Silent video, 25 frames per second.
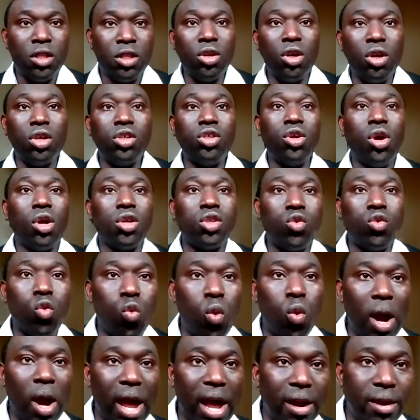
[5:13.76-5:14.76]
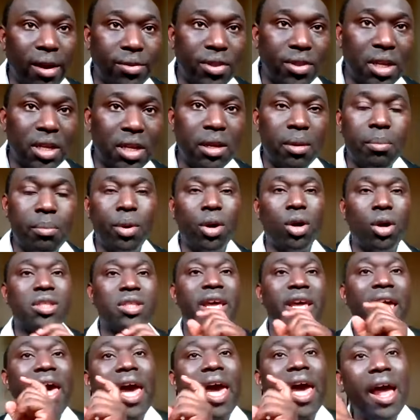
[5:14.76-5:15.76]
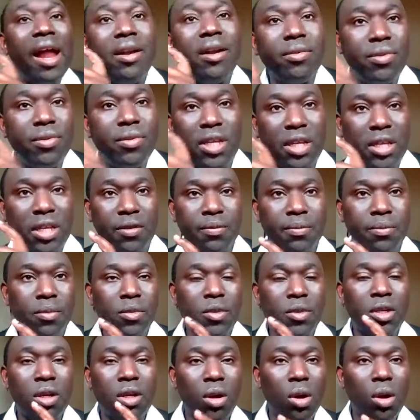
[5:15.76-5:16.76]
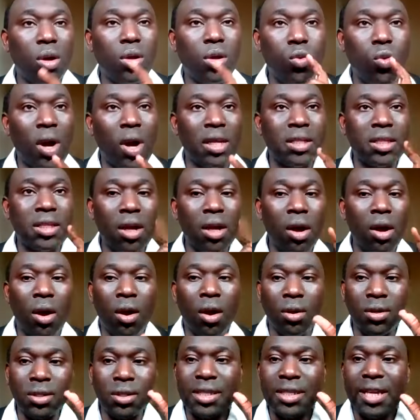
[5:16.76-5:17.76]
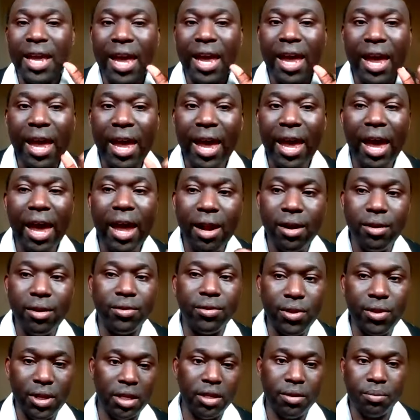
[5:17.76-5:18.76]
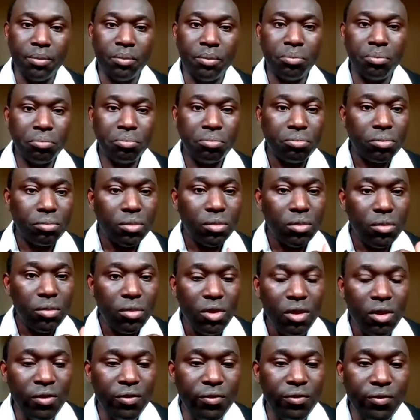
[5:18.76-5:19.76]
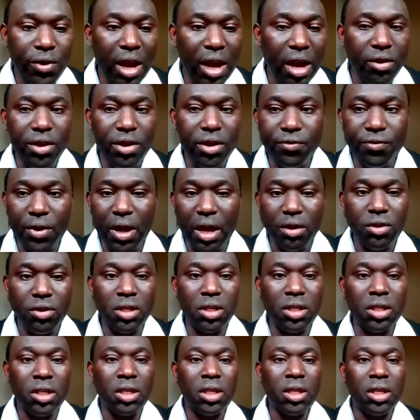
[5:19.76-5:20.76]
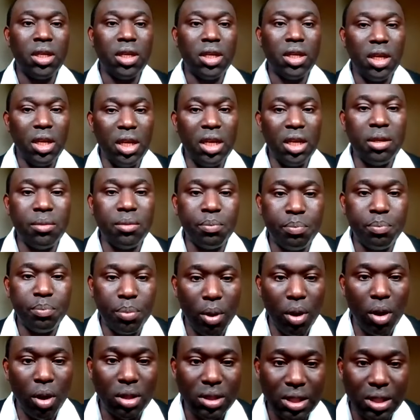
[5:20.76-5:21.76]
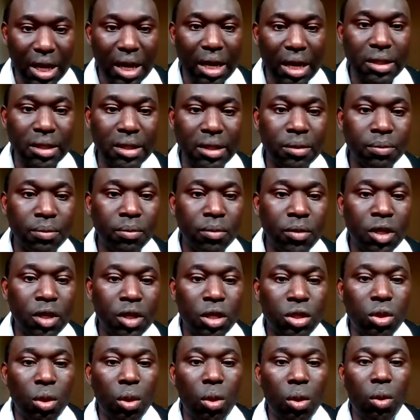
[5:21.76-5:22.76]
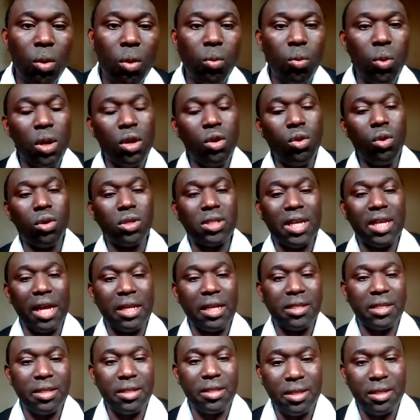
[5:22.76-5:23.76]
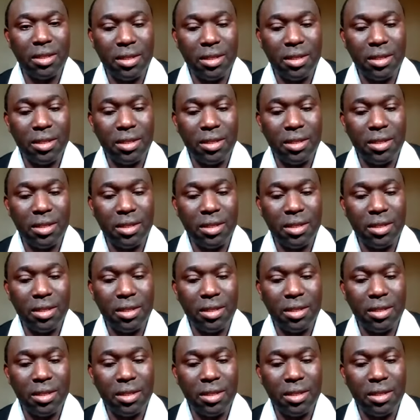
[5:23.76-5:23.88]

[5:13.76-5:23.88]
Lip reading: Not just wealthy, but healthy. God wants us healthy. Very, very important. So we looked at